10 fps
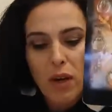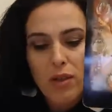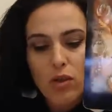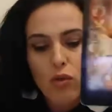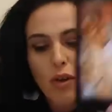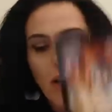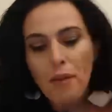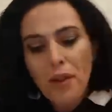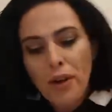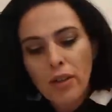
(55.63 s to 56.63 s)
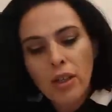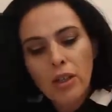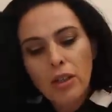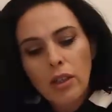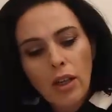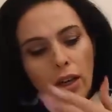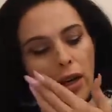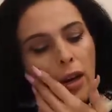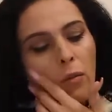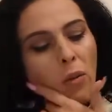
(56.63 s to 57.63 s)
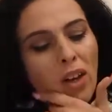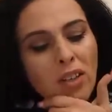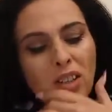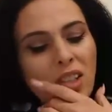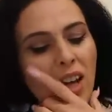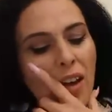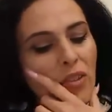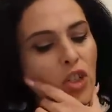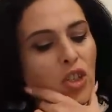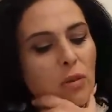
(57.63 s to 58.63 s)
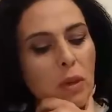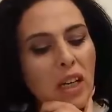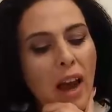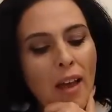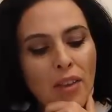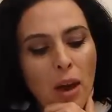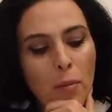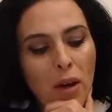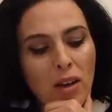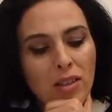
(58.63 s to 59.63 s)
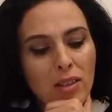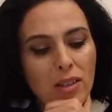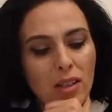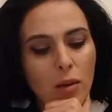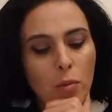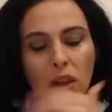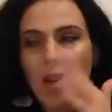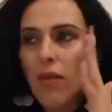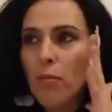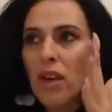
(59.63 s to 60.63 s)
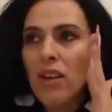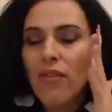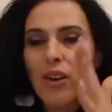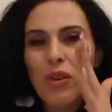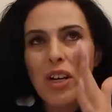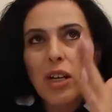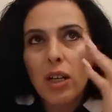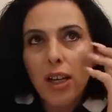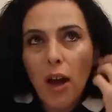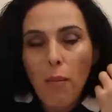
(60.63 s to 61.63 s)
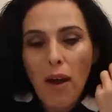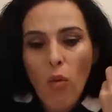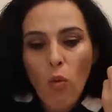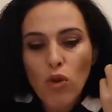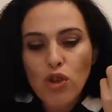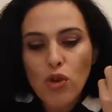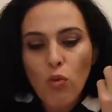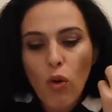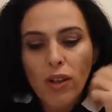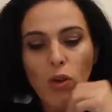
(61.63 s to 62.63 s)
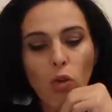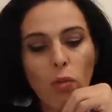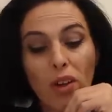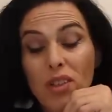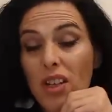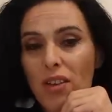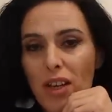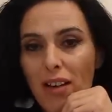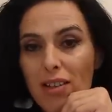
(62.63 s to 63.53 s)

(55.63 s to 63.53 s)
based on other. Um, and it doesn't have to just be at that basis. It can be being very clear about what you're wanting, almost at the